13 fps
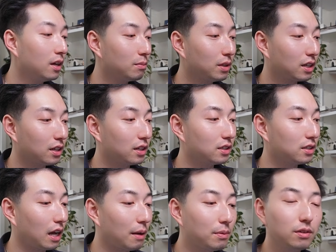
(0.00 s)

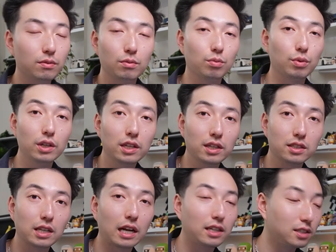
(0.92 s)
because I've been really
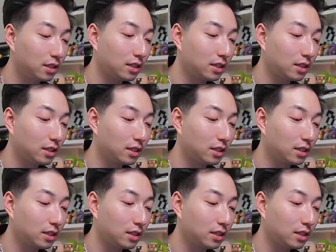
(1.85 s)
excited